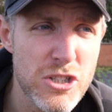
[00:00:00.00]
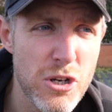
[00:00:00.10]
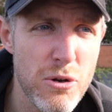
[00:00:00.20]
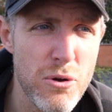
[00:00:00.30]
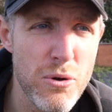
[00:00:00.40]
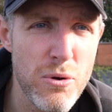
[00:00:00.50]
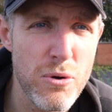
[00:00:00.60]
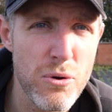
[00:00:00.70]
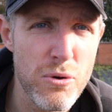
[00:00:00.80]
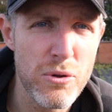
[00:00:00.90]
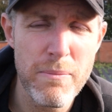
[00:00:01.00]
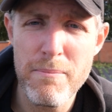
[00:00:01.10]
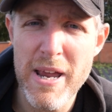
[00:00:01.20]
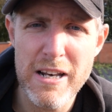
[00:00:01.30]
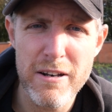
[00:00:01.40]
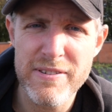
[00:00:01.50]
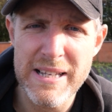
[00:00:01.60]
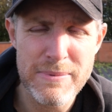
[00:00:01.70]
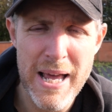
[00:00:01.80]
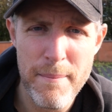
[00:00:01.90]
to the middle of
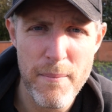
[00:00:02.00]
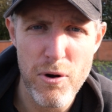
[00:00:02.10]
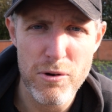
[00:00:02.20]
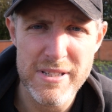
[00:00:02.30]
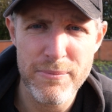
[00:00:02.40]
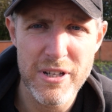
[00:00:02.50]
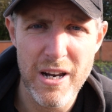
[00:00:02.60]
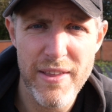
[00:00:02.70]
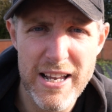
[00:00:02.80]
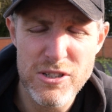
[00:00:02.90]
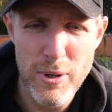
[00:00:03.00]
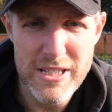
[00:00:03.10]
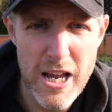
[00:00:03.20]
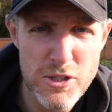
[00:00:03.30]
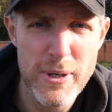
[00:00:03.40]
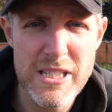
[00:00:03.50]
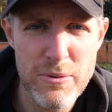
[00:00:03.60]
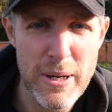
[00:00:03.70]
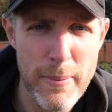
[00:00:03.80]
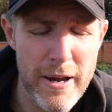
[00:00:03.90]
September or something like that, a
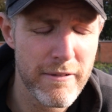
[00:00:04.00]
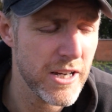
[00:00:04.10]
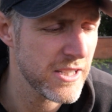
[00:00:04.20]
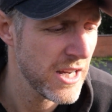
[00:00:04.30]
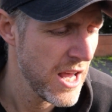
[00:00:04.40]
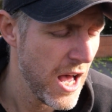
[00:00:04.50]
20-week period.